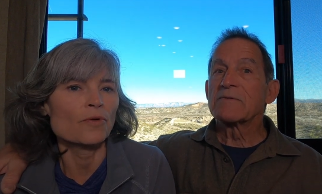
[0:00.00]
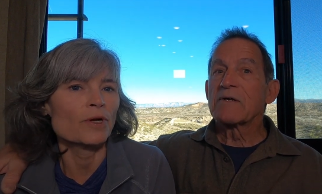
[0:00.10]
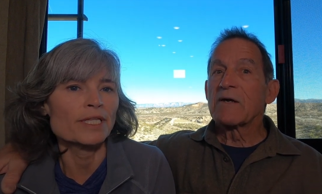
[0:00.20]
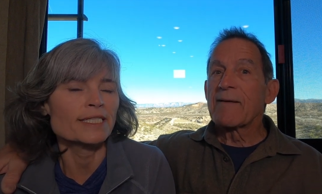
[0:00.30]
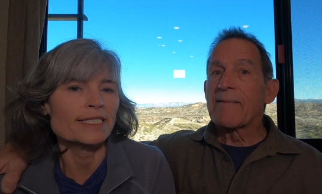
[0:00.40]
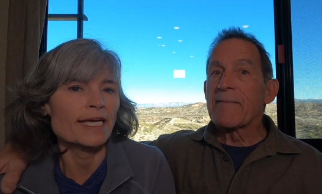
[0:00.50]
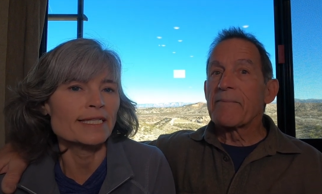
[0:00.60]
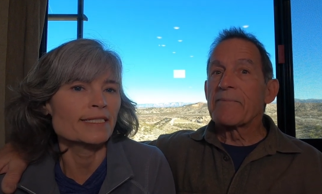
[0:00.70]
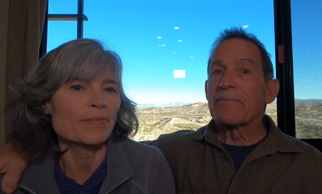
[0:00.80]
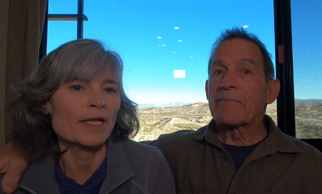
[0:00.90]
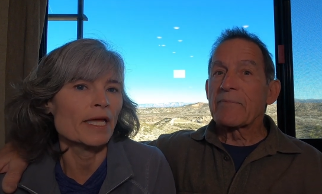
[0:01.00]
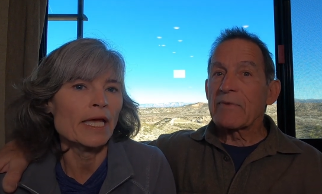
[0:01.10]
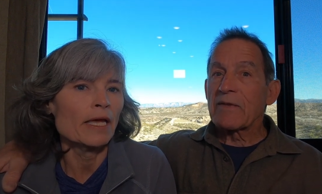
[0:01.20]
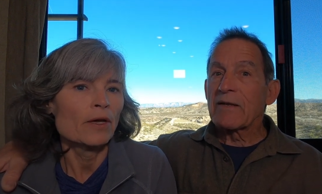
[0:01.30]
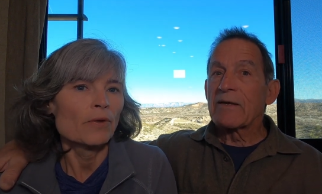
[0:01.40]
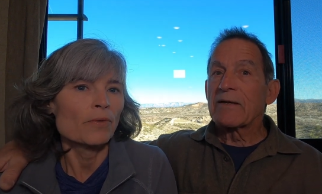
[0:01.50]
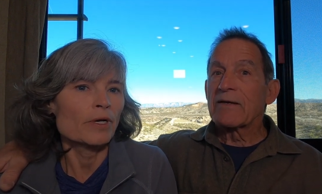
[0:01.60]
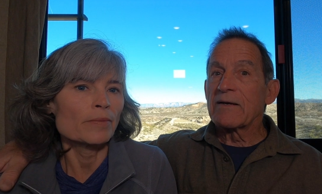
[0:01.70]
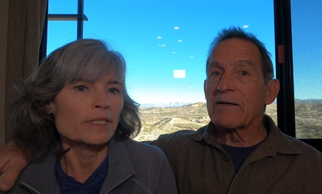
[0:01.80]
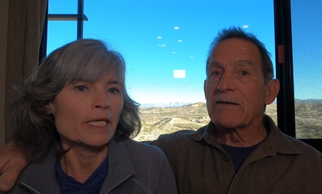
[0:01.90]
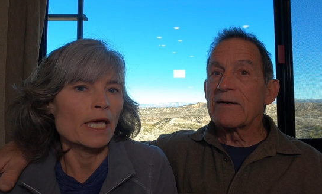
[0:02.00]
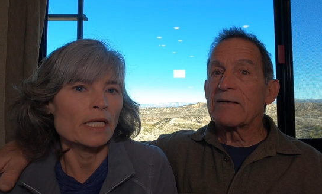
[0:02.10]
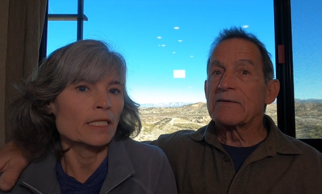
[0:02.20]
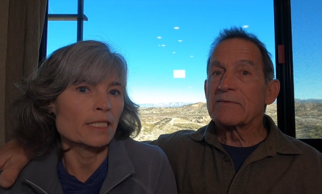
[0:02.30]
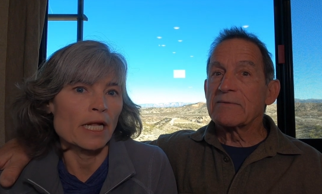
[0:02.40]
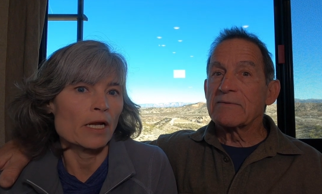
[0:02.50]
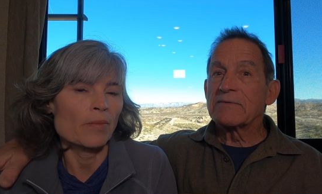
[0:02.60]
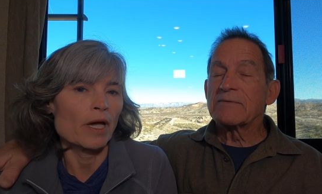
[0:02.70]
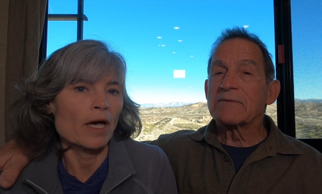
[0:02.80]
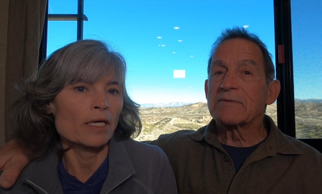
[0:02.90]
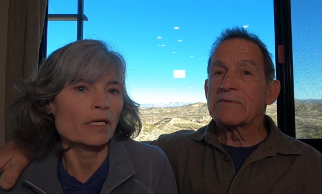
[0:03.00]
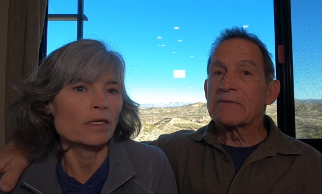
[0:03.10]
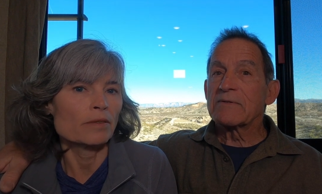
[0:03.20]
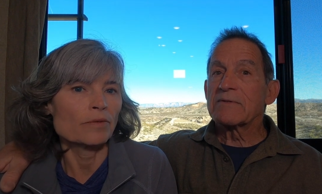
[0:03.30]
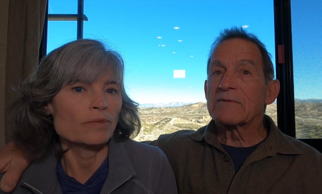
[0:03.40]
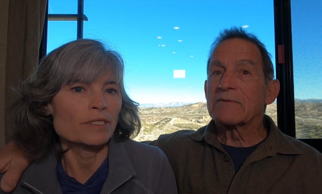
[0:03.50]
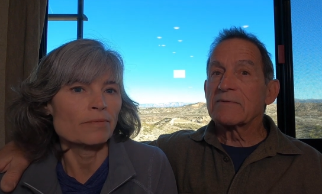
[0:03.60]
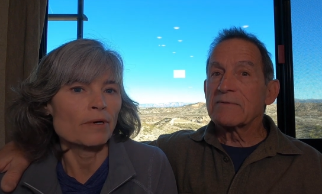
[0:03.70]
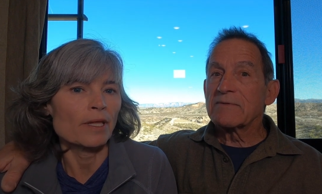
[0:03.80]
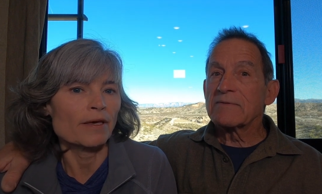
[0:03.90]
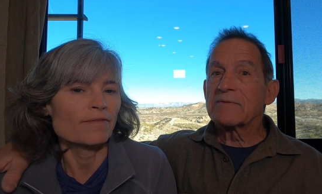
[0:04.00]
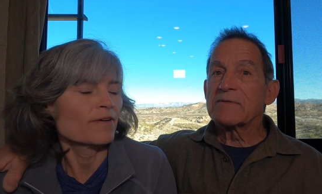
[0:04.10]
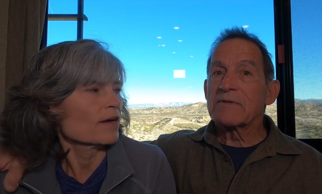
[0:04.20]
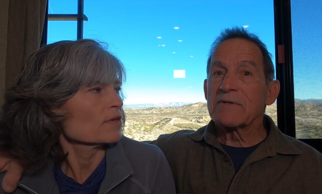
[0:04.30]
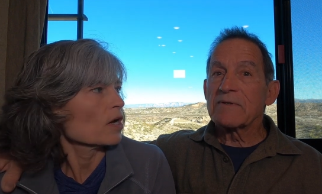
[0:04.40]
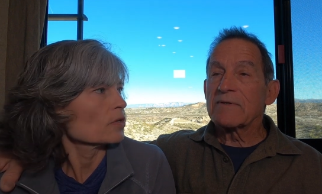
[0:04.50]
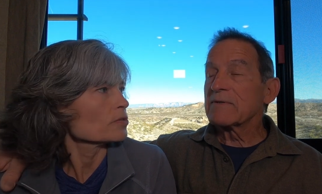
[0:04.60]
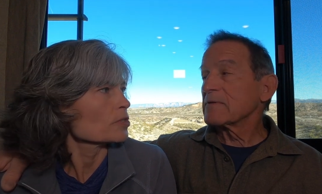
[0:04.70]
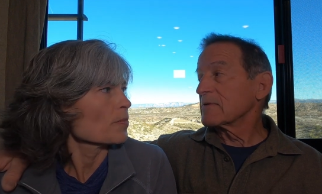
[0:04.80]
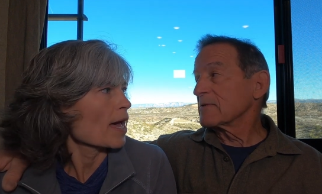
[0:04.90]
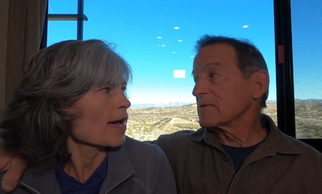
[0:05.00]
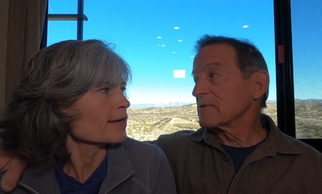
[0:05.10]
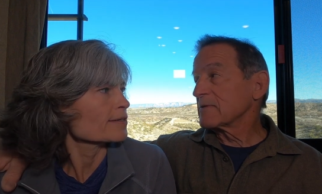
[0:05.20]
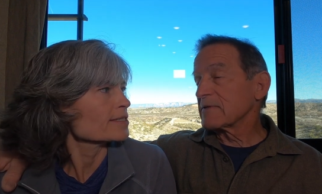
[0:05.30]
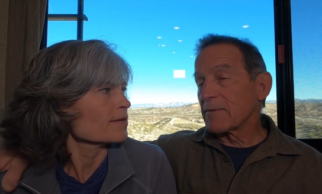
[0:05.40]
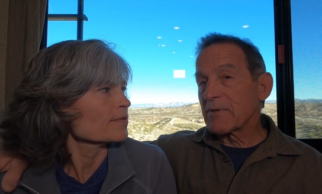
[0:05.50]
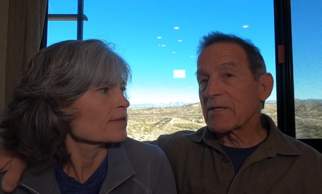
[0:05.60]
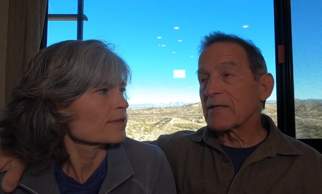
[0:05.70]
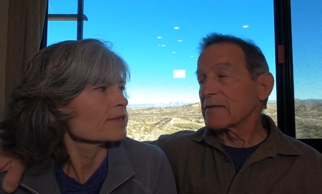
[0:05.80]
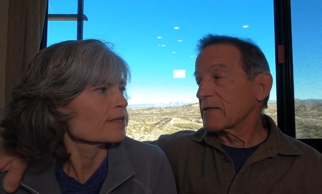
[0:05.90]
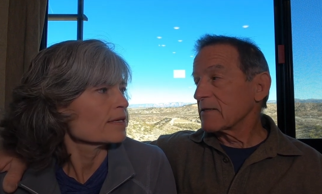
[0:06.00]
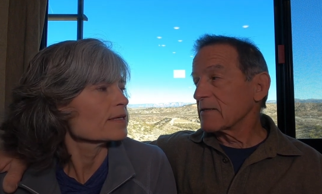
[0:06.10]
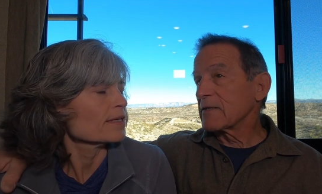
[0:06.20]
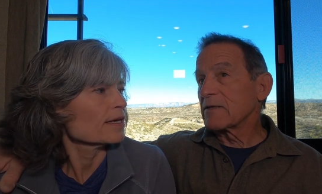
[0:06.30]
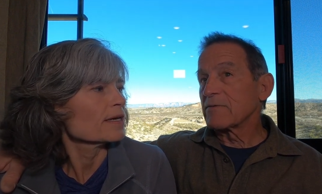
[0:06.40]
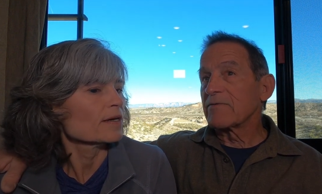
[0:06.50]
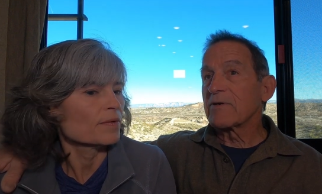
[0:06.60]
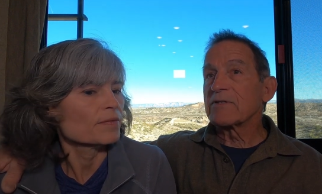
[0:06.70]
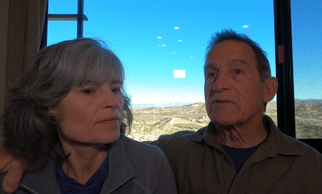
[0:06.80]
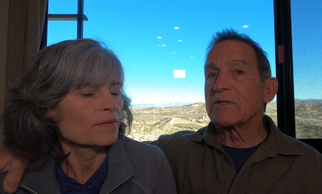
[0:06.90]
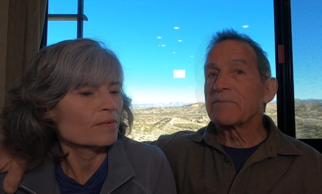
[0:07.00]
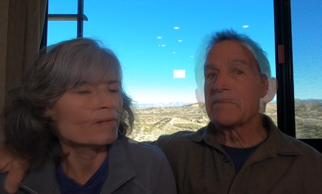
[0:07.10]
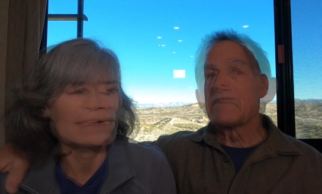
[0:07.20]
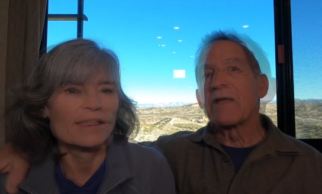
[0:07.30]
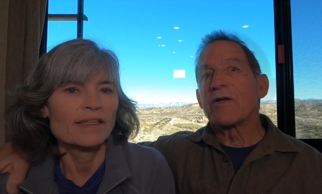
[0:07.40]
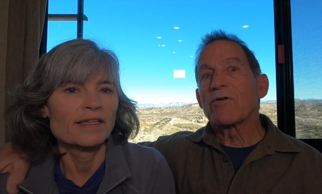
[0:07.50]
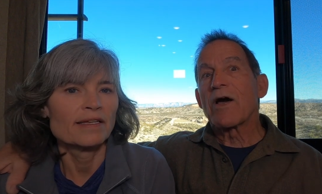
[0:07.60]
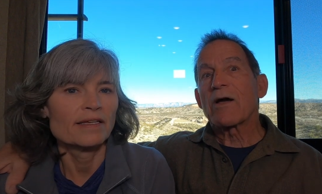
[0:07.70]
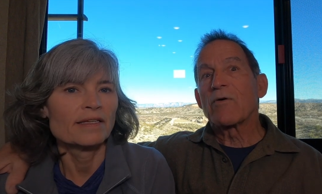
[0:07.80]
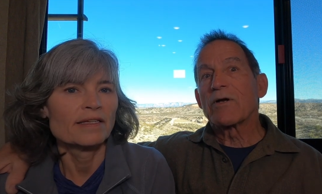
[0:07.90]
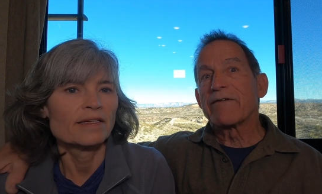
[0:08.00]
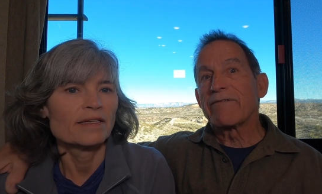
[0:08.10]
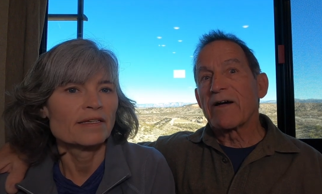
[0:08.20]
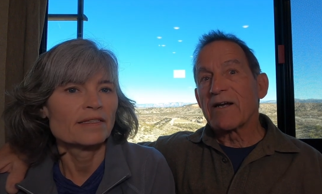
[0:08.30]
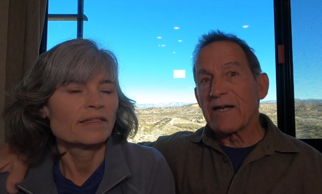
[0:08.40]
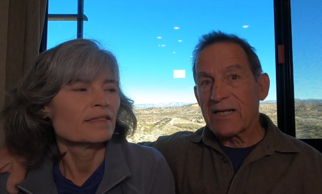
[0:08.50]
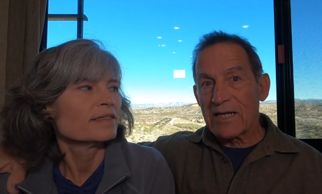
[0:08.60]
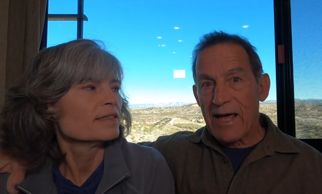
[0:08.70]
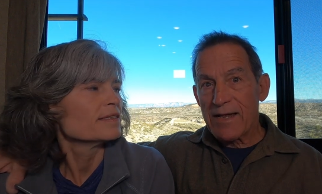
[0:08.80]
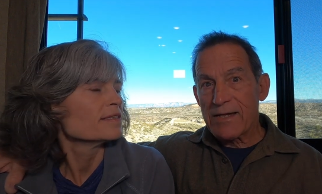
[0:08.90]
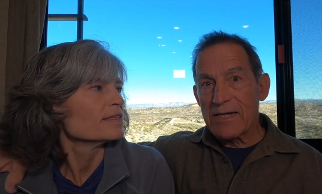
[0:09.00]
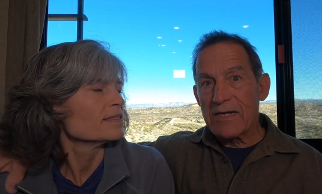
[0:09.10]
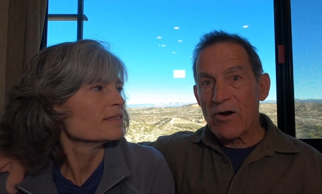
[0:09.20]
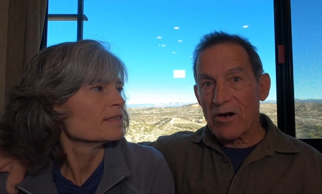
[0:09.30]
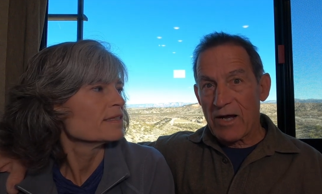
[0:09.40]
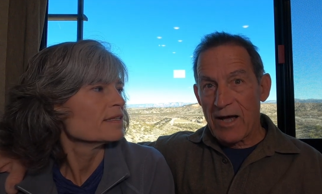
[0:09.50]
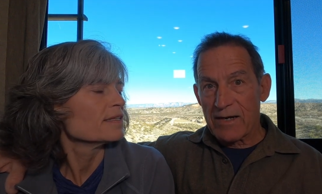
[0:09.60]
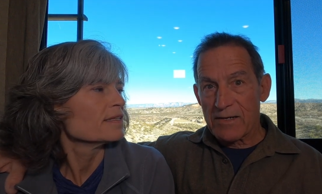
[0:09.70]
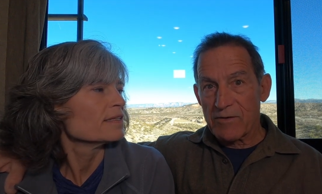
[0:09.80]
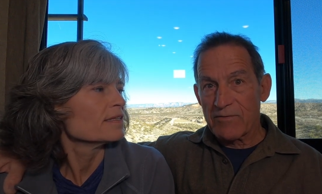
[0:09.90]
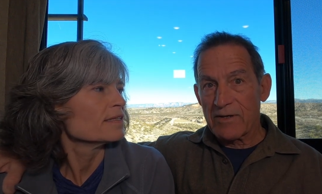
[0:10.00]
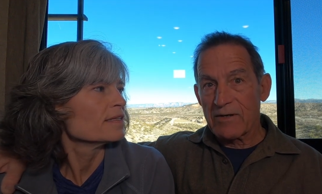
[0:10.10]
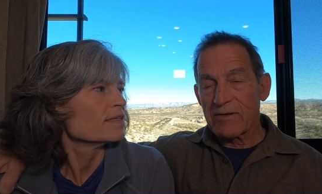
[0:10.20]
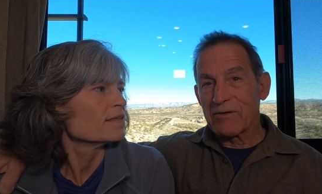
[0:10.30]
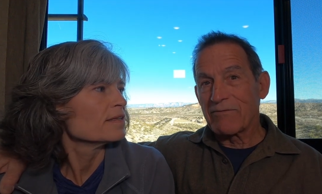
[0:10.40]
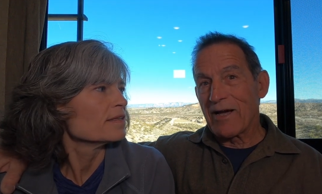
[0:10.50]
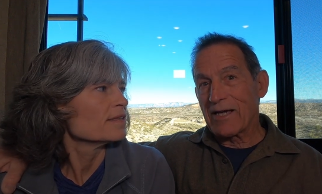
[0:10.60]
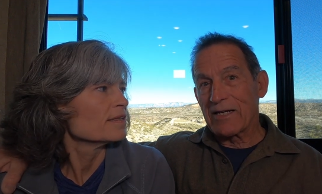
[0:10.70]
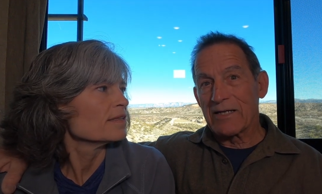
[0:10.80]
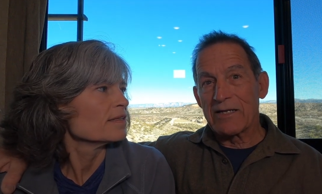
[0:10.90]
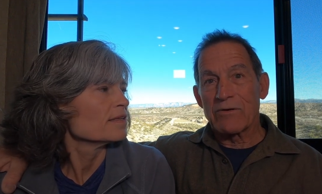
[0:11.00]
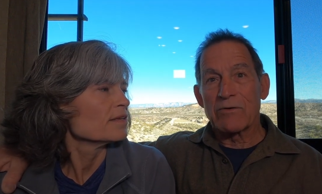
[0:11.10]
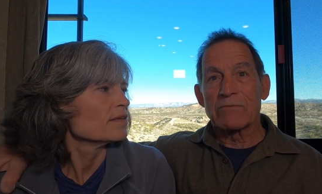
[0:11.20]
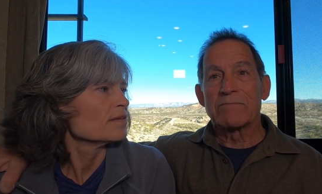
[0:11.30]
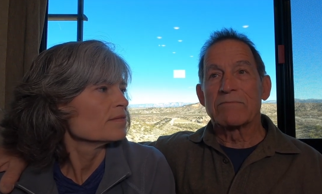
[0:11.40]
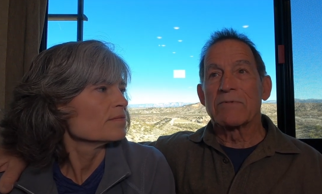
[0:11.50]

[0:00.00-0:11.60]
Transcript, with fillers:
Speaker 1: for in the states, but we were able to get it. It's an antibiotic, and it was what like five dollars a pack or something.
Speaker 2: something like that. Yeah, yeah, it was very cheap. Now you're not going to find any Class C narcotics over there. You know, Vicodin or